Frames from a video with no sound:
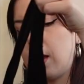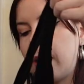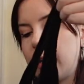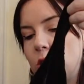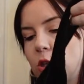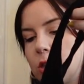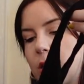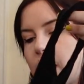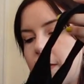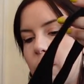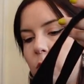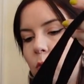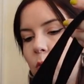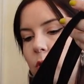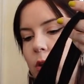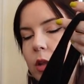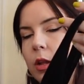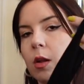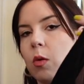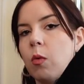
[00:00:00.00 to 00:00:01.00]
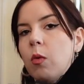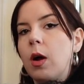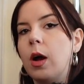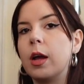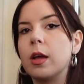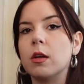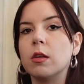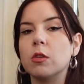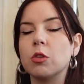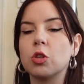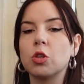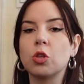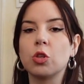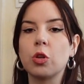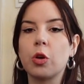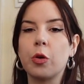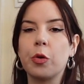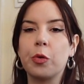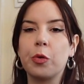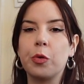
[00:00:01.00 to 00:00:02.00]
I just haven't worn it in a while,
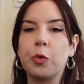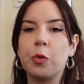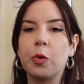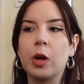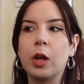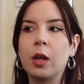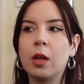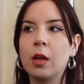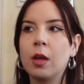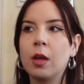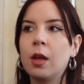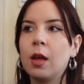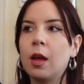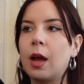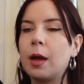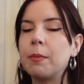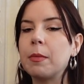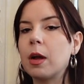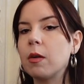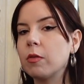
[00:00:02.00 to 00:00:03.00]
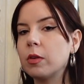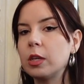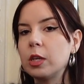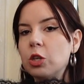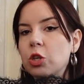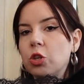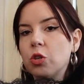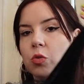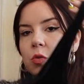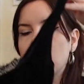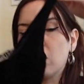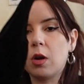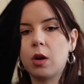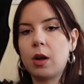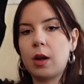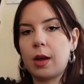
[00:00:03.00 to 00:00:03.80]
so I'm not really sure.